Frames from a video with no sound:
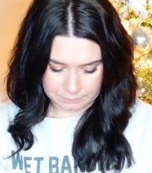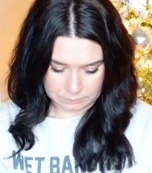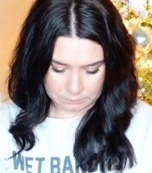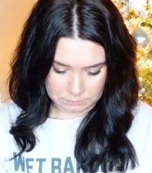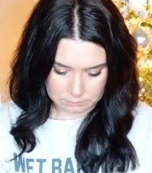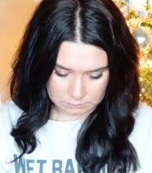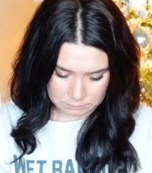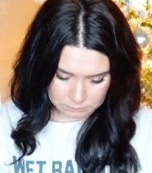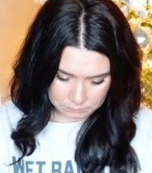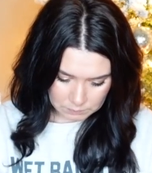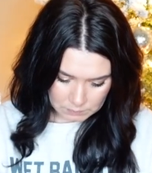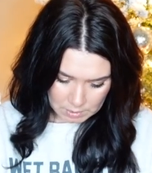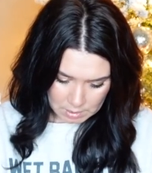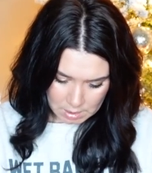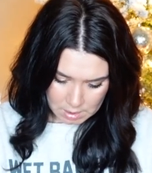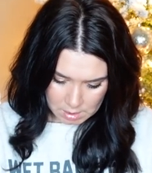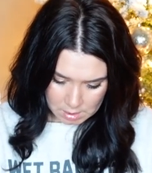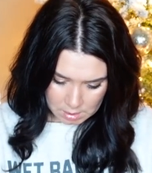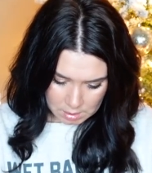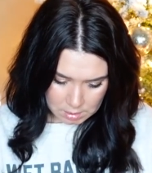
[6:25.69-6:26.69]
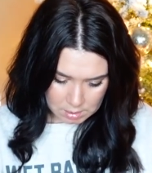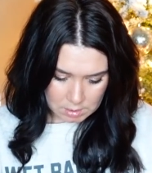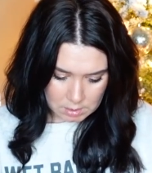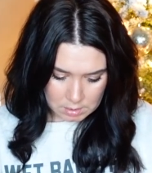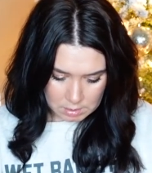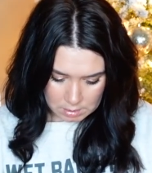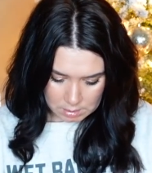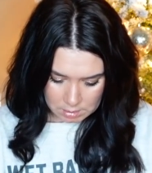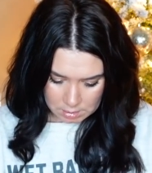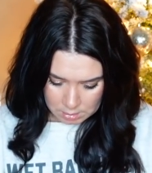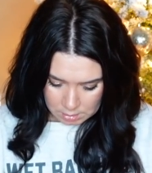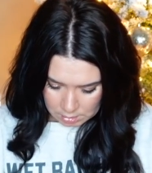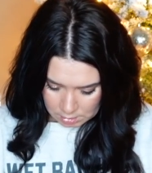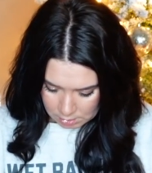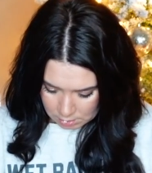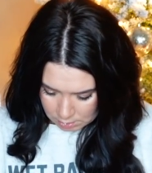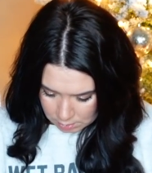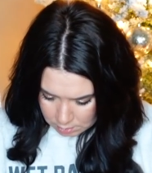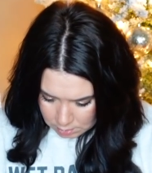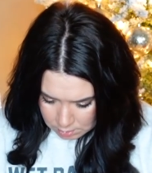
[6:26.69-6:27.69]

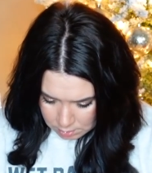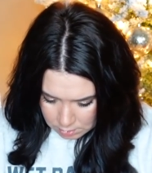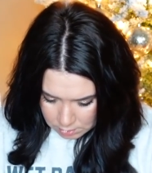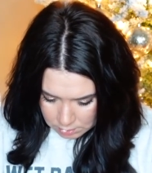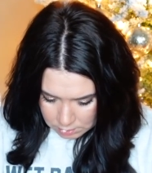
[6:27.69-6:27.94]
Nobody speaks.